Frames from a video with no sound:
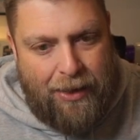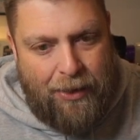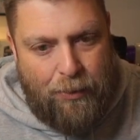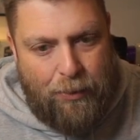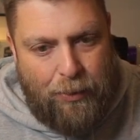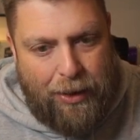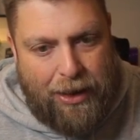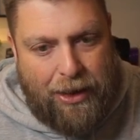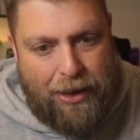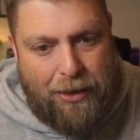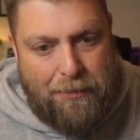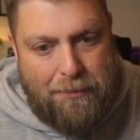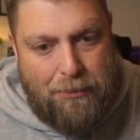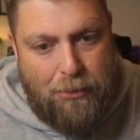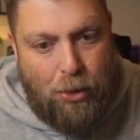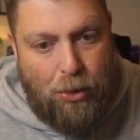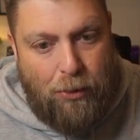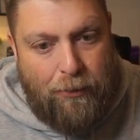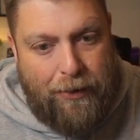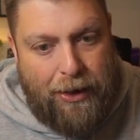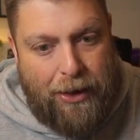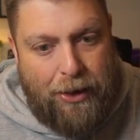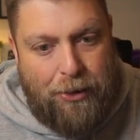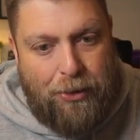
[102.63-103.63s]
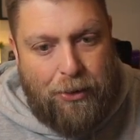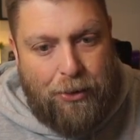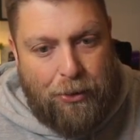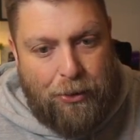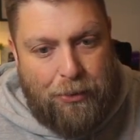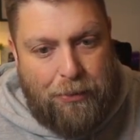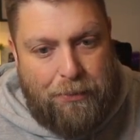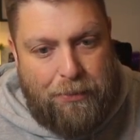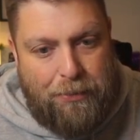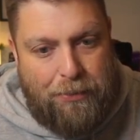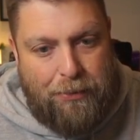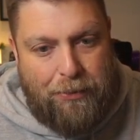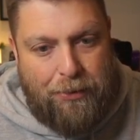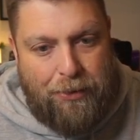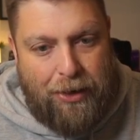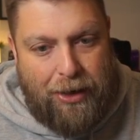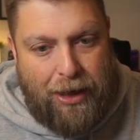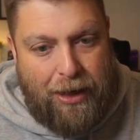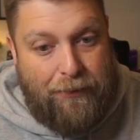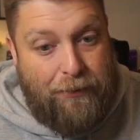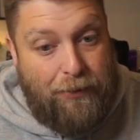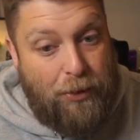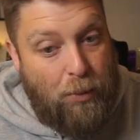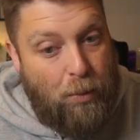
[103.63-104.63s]
We can move it up
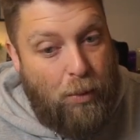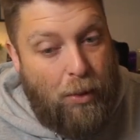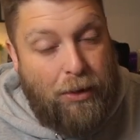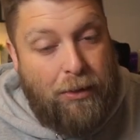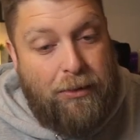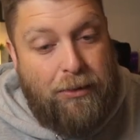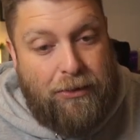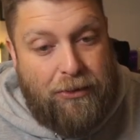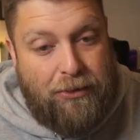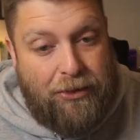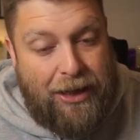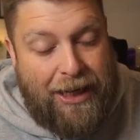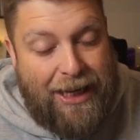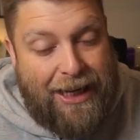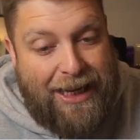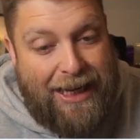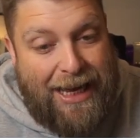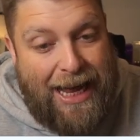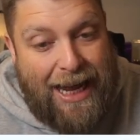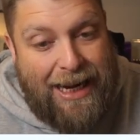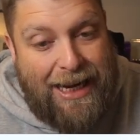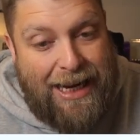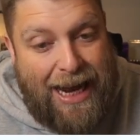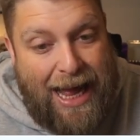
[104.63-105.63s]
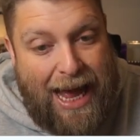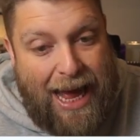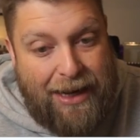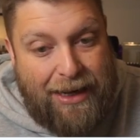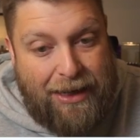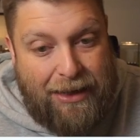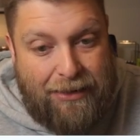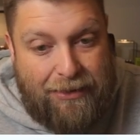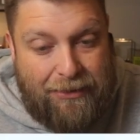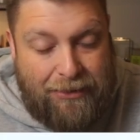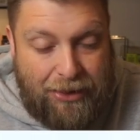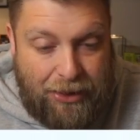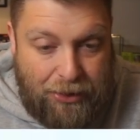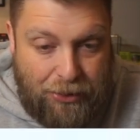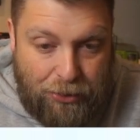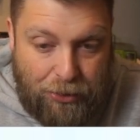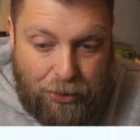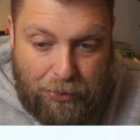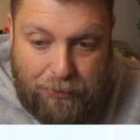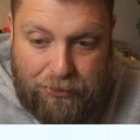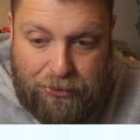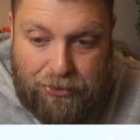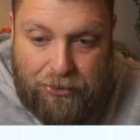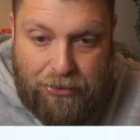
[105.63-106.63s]
and if you want to, you can add it to your
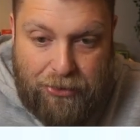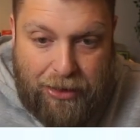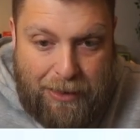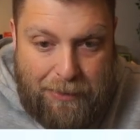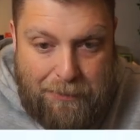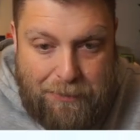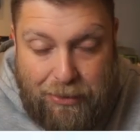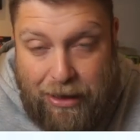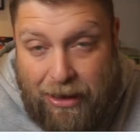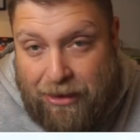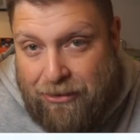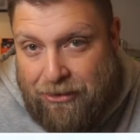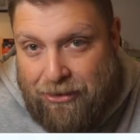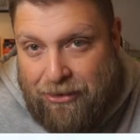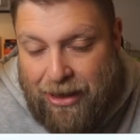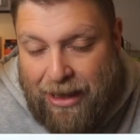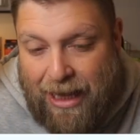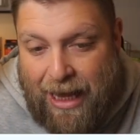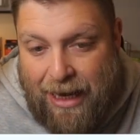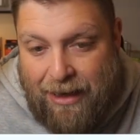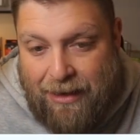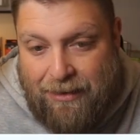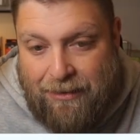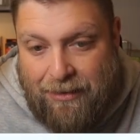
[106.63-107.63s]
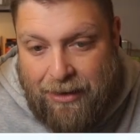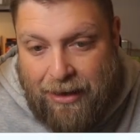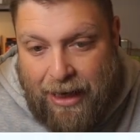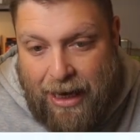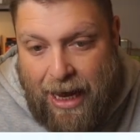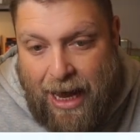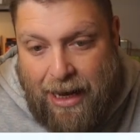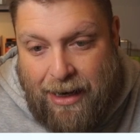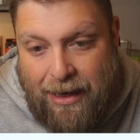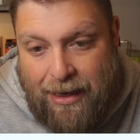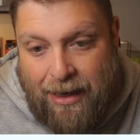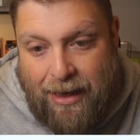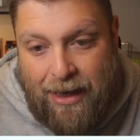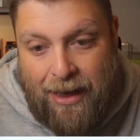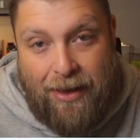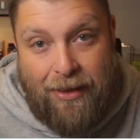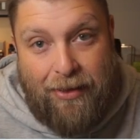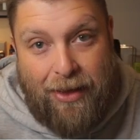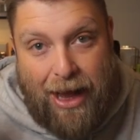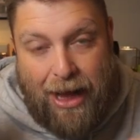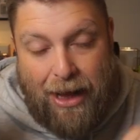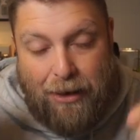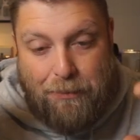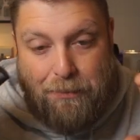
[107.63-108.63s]
home screen. Press select again.
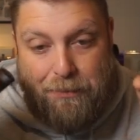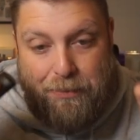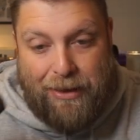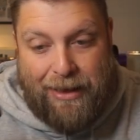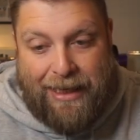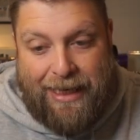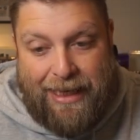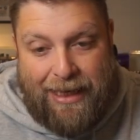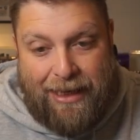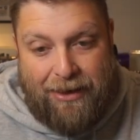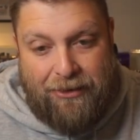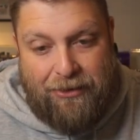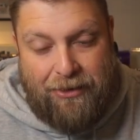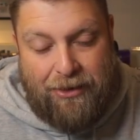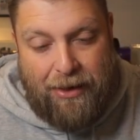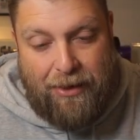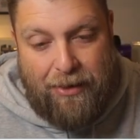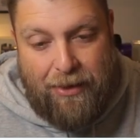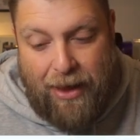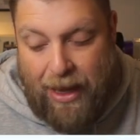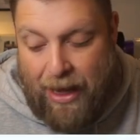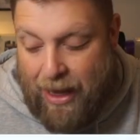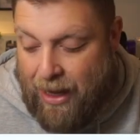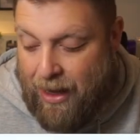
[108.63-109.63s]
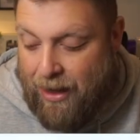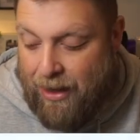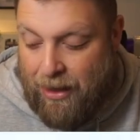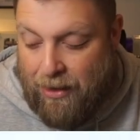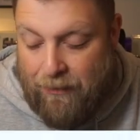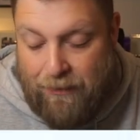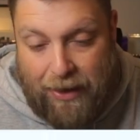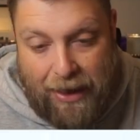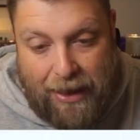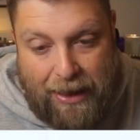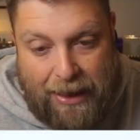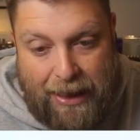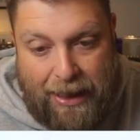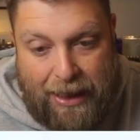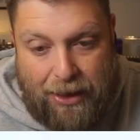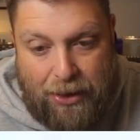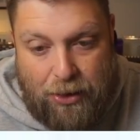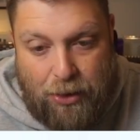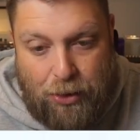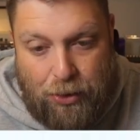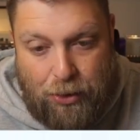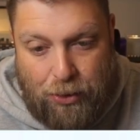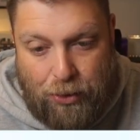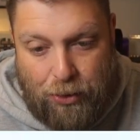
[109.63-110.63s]
That'll place it there. And if I
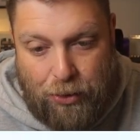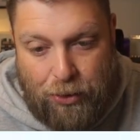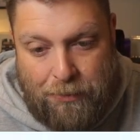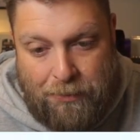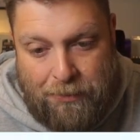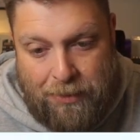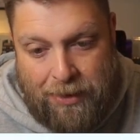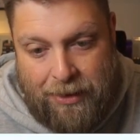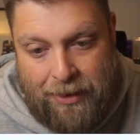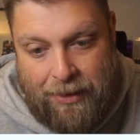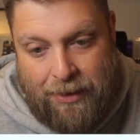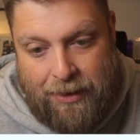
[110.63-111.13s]
click home,